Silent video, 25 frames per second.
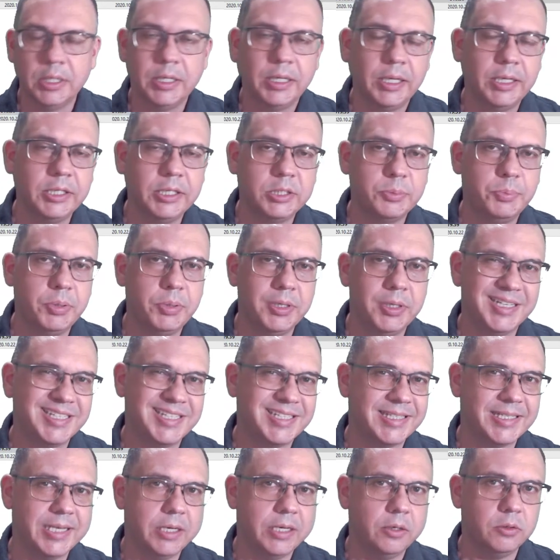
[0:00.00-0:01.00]
is put a
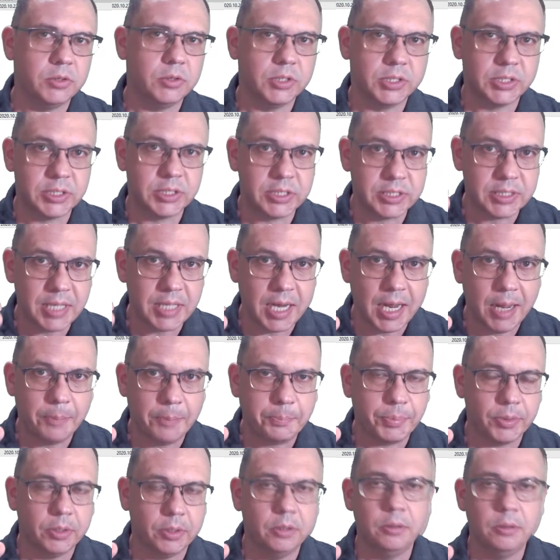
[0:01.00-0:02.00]
sell stop
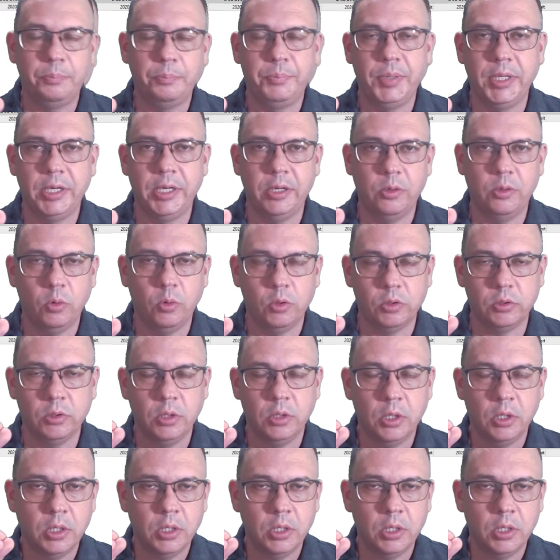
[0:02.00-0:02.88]
pending order